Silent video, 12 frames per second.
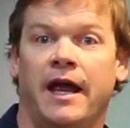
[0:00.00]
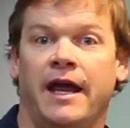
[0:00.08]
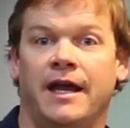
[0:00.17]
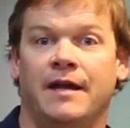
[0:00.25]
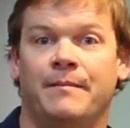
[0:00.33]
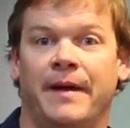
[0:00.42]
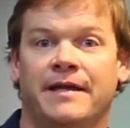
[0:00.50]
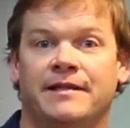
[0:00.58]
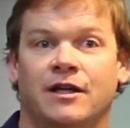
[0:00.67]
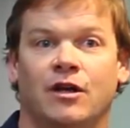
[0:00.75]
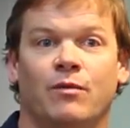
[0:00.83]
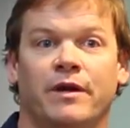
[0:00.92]
and
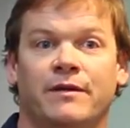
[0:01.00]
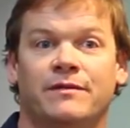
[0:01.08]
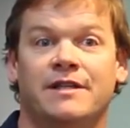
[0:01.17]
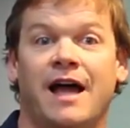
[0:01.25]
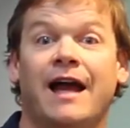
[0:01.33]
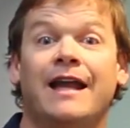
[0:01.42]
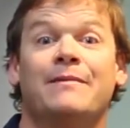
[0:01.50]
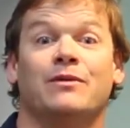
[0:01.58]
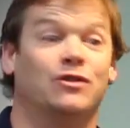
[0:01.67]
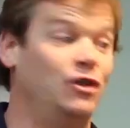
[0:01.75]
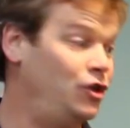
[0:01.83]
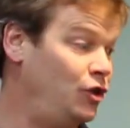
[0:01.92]
basically what he was not
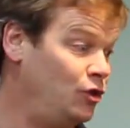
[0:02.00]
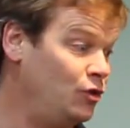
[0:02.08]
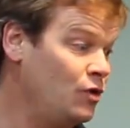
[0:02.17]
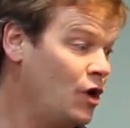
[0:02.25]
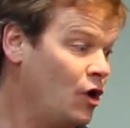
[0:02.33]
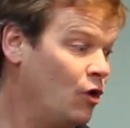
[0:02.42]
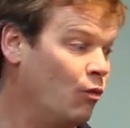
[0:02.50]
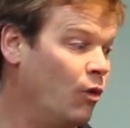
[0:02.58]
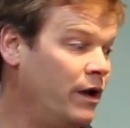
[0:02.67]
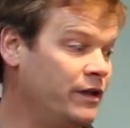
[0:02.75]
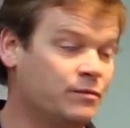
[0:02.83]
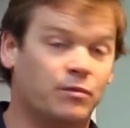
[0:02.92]
able to do
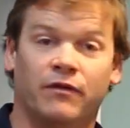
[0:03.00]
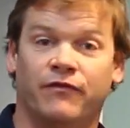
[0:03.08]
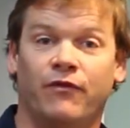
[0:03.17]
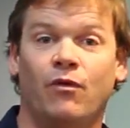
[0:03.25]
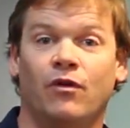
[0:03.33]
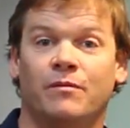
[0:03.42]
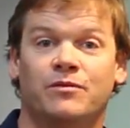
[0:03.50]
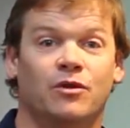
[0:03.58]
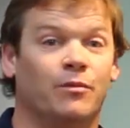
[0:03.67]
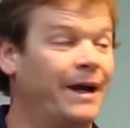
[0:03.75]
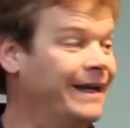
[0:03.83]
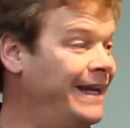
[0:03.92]
was perform.
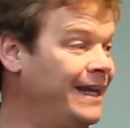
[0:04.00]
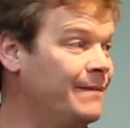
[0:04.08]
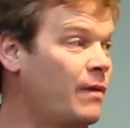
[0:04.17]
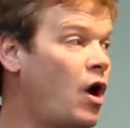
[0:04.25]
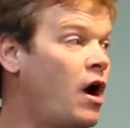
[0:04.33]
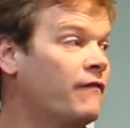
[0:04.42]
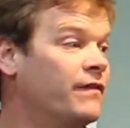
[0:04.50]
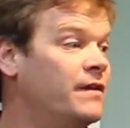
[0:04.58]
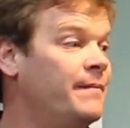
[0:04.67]
So by getting him off of the